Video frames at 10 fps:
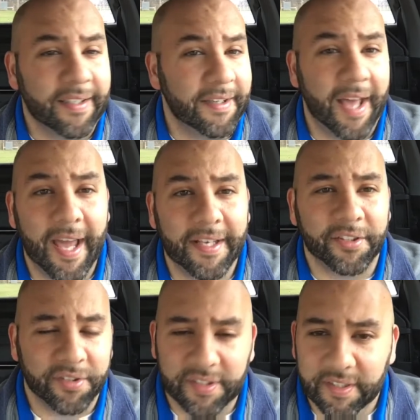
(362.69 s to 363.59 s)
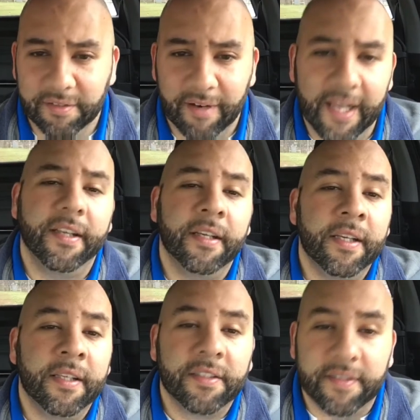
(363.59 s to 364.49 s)
Not interested, right?
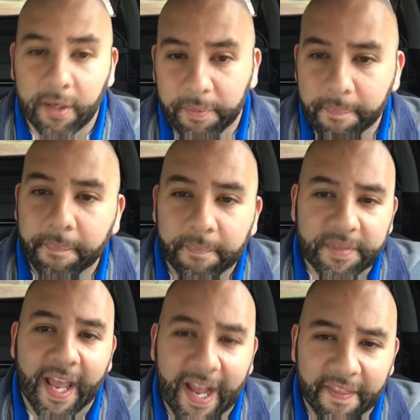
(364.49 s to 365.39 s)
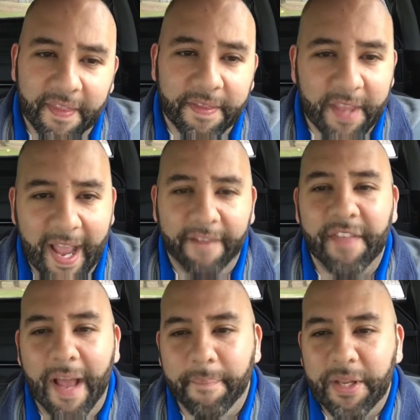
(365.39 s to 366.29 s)
So to have
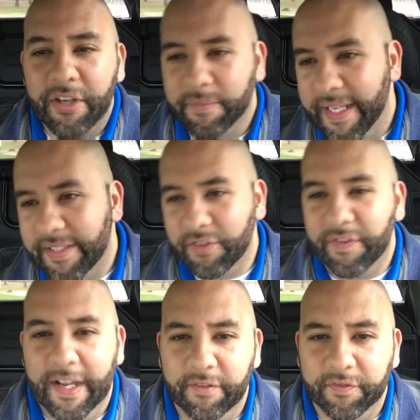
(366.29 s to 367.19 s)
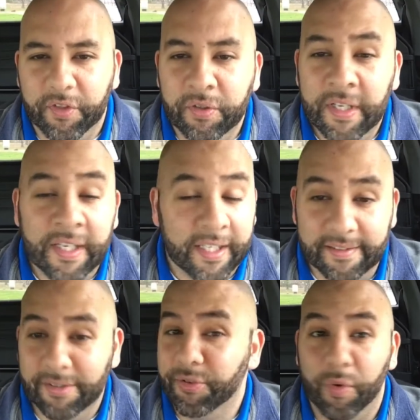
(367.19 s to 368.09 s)
that be your main survival food,
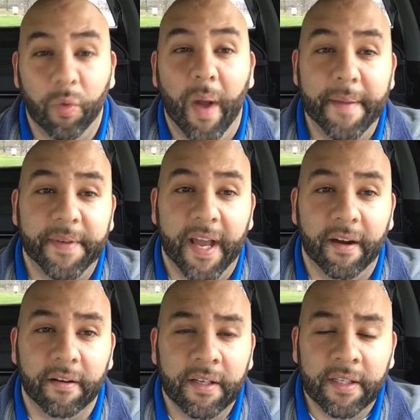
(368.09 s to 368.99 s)
because those were wiped out.